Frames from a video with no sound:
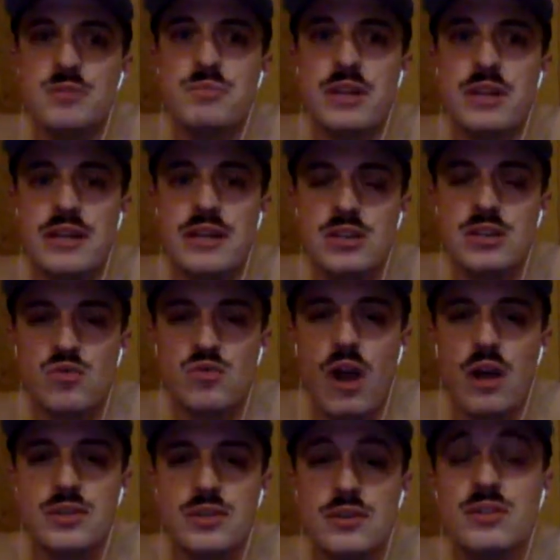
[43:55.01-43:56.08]
but his
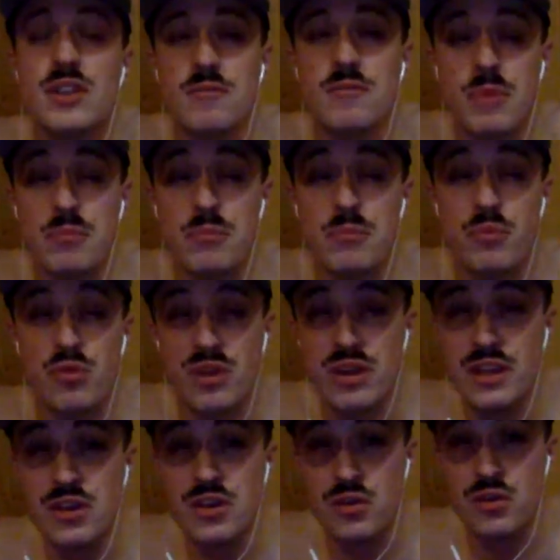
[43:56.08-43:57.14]
rosters have been
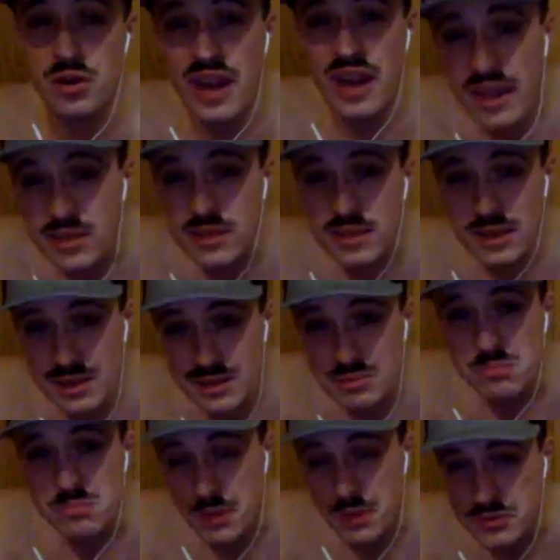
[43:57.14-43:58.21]
pretty good, I think,
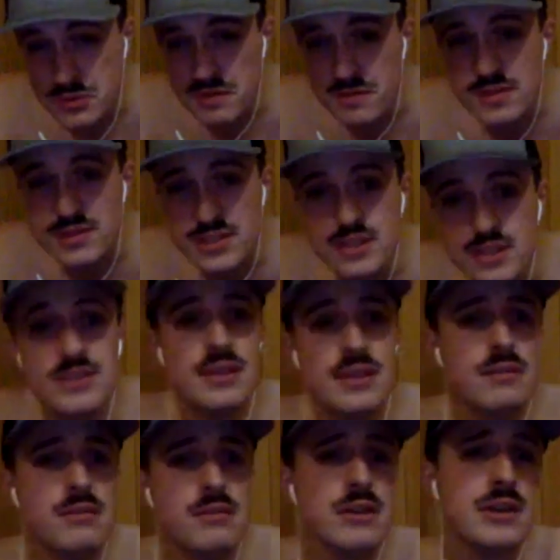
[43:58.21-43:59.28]
most of the
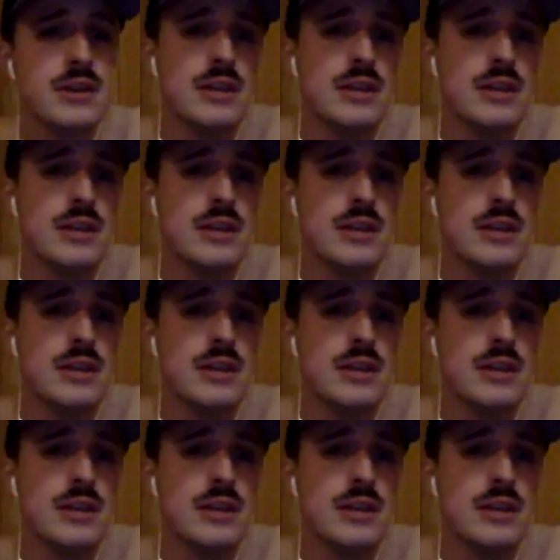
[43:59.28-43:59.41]
season.